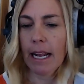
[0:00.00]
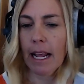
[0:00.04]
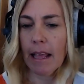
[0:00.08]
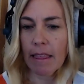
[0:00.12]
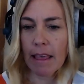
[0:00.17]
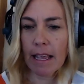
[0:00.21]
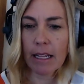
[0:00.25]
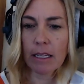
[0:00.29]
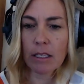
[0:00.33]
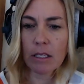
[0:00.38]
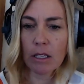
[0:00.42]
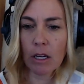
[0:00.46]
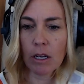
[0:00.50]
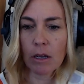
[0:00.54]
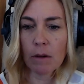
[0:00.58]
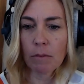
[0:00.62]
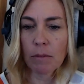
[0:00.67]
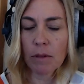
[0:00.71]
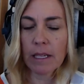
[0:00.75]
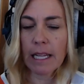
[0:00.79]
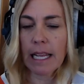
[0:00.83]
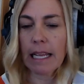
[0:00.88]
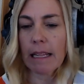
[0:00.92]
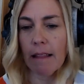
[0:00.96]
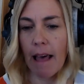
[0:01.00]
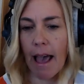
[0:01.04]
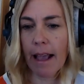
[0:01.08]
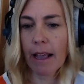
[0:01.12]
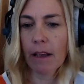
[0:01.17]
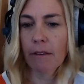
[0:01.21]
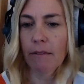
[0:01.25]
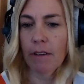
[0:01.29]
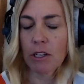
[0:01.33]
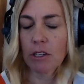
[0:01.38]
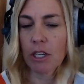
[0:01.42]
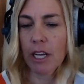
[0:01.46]
And I think it's a complete
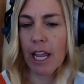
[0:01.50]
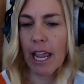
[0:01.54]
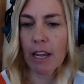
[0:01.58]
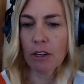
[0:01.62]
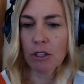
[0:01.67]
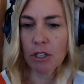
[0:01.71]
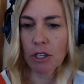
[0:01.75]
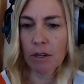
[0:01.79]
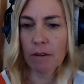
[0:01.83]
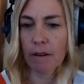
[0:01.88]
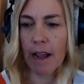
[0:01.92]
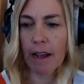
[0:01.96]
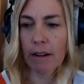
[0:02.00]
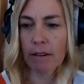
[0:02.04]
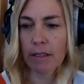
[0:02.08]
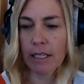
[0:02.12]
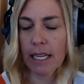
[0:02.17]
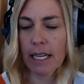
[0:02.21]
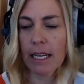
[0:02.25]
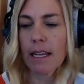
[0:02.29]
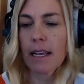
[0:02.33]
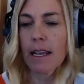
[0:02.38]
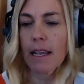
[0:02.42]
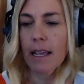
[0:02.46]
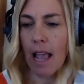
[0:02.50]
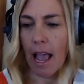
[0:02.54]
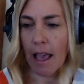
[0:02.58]
lack of education around it.